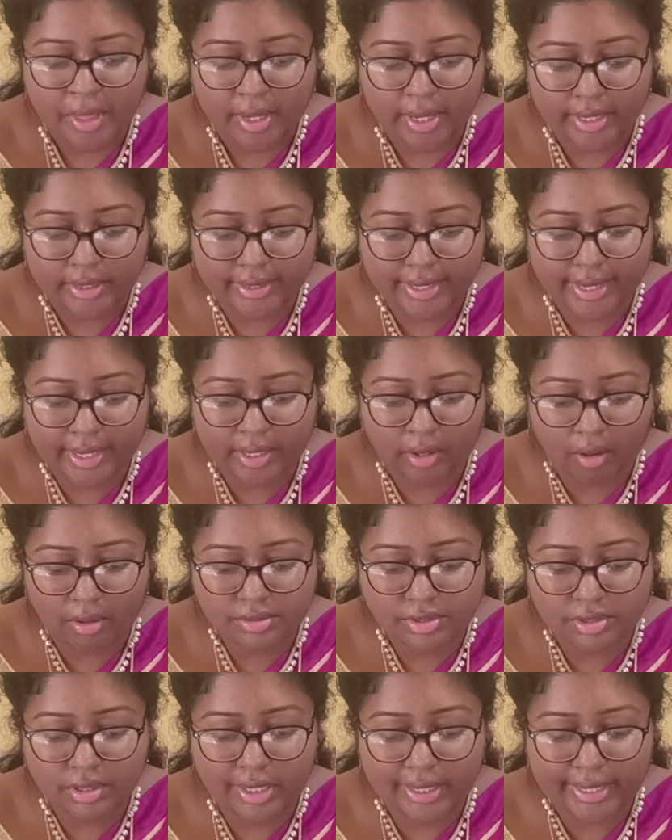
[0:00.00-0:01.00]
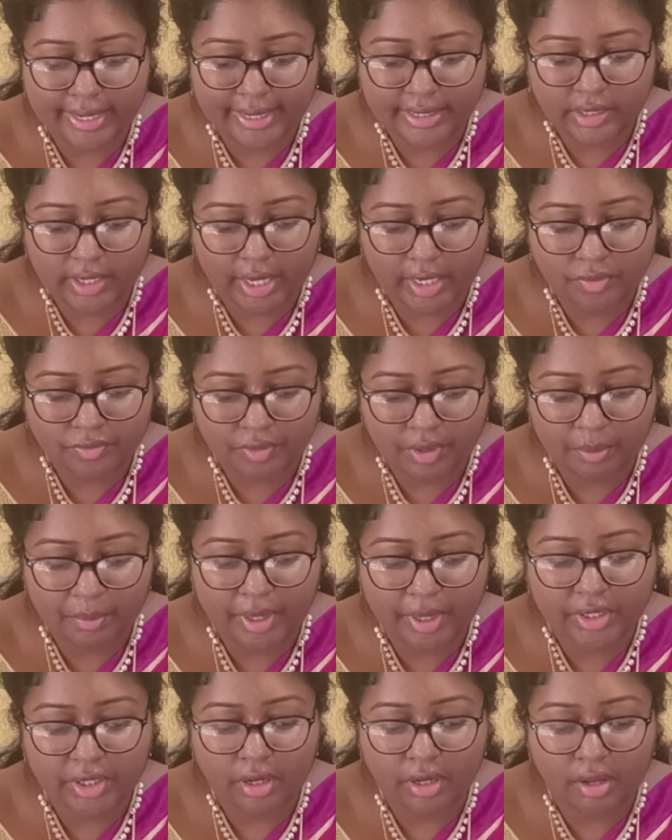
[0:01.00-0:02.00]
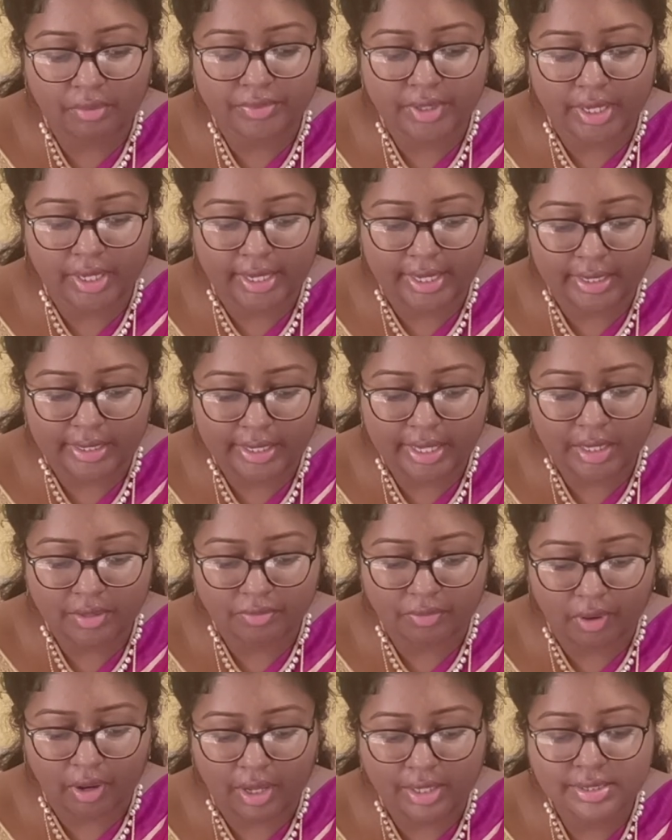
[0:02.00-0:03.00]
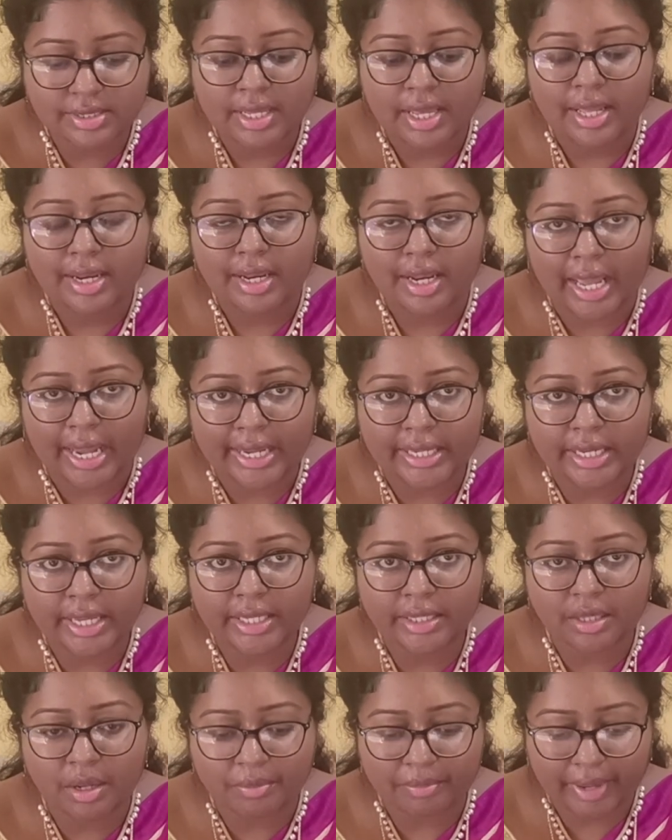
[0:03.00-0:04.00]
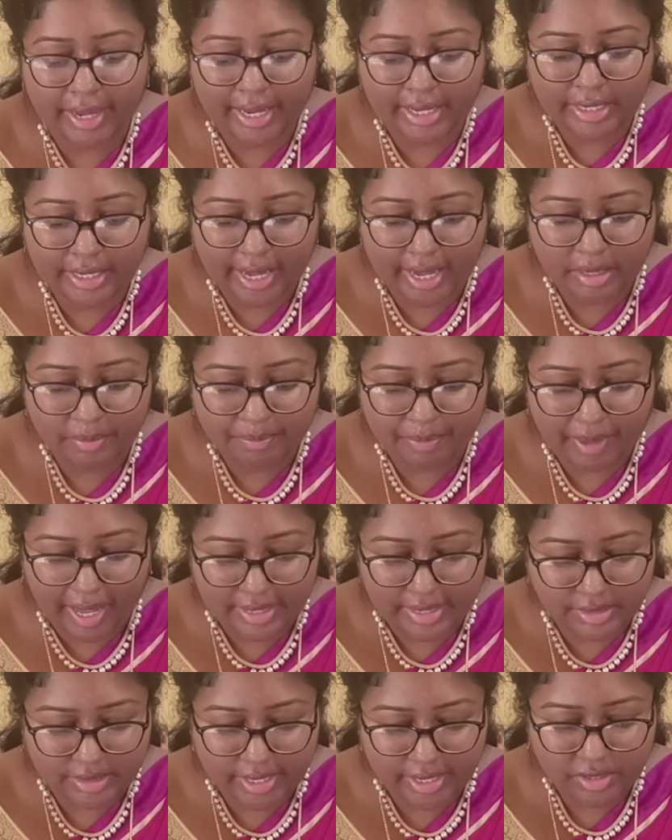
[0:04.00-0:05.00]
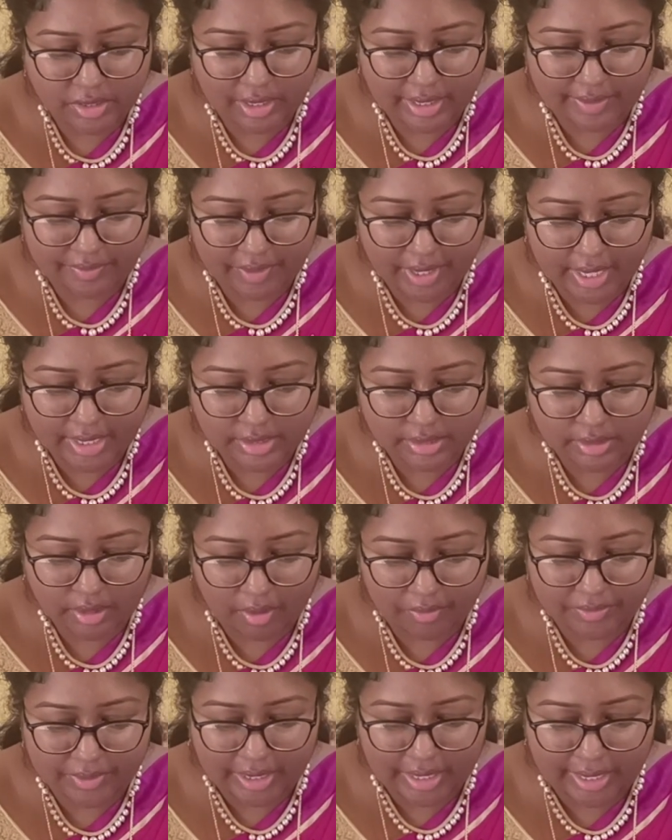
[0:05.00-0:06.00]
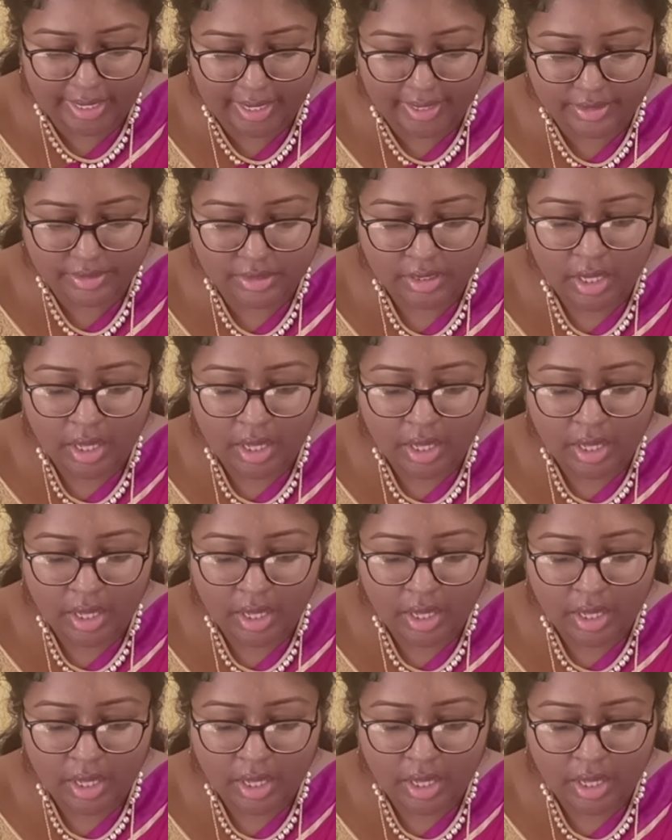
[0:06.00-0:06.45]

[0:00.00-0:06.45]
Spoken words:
It can also lead to inflammation of the inner walls lining the main air passage ways of the lungs.